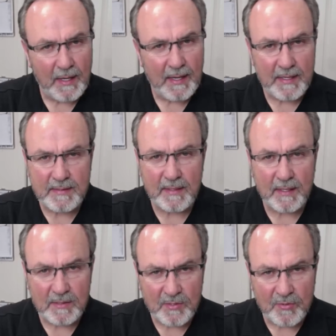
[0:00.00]
It's an
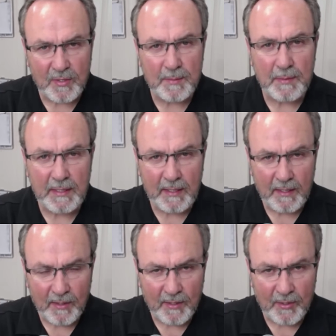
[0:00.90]
extremely
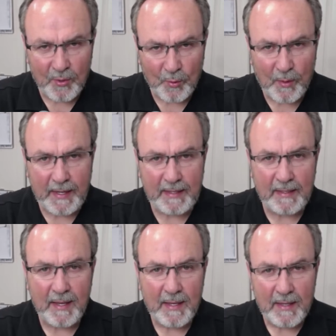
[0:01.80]
great
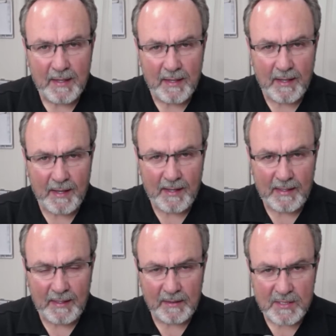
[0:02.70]

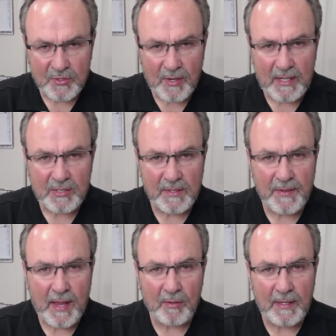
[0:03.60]
illustration of
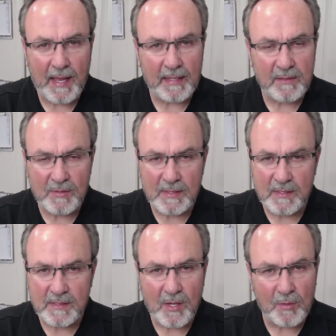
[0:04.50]
how God uses
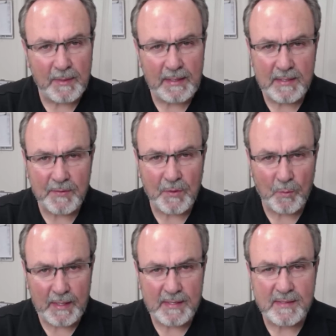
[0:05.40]
so many different
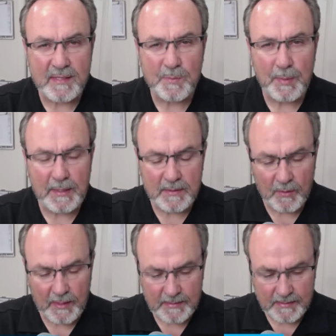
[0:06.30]
ways to speak to
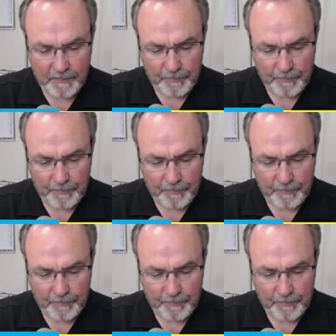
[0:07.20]
us.